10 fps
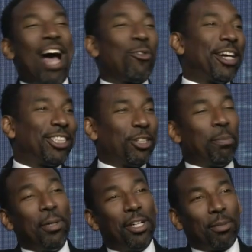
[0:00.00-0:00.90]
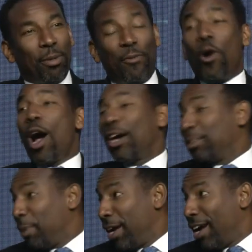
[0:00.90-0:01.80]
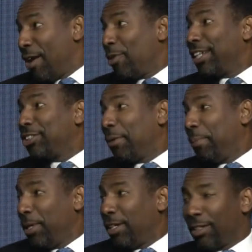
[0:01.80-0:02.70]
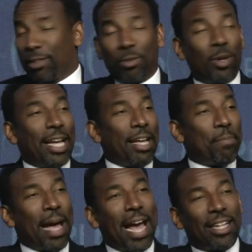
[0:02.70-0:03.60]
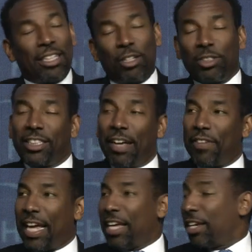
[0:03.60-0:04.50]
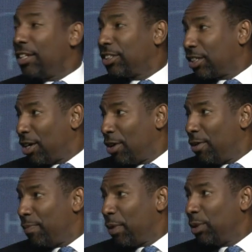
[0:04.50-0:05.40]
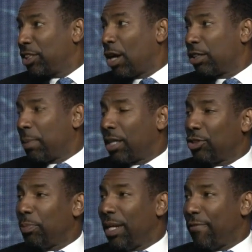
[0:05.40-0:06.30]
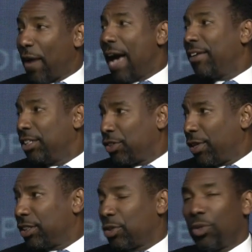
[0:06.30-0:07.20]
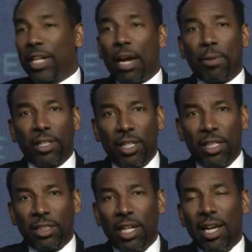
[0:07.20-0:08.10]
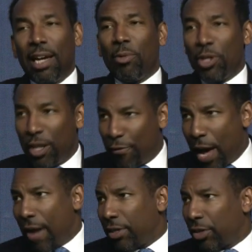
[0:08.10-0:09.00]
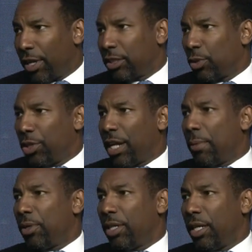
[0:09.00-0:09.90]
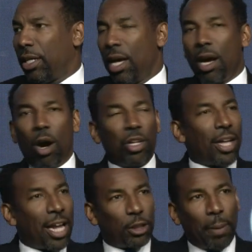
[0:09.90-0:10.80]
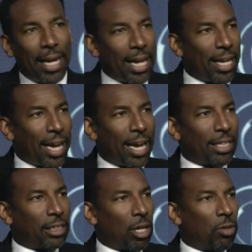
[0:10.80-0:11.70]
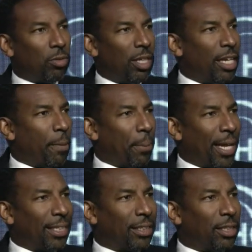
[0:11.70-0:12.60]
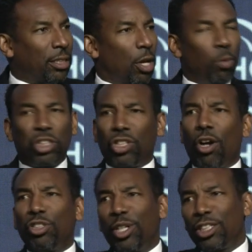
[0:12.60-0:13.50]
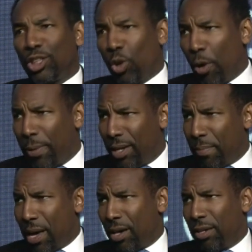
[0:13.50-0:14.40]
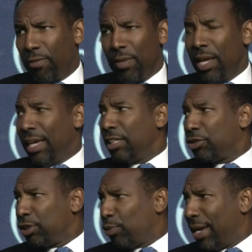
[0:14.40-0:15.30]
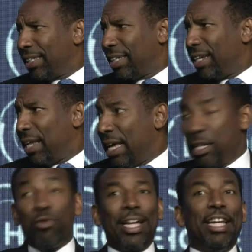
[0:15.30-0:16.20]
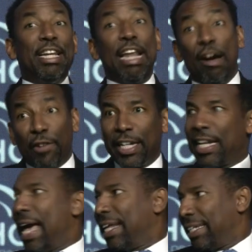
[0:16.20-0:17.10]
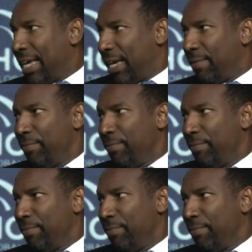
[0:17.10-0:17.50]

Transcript: I read your book before I was mayor. I read your book way back, 7, 8 years ago, and we talked about too many 500 credit score neighborhoods. And when you're in a 500 credit score neighborhood, all you got is payday cash loan lending places, which charge you exorbitant amount of interest rates that you can never get out of debt.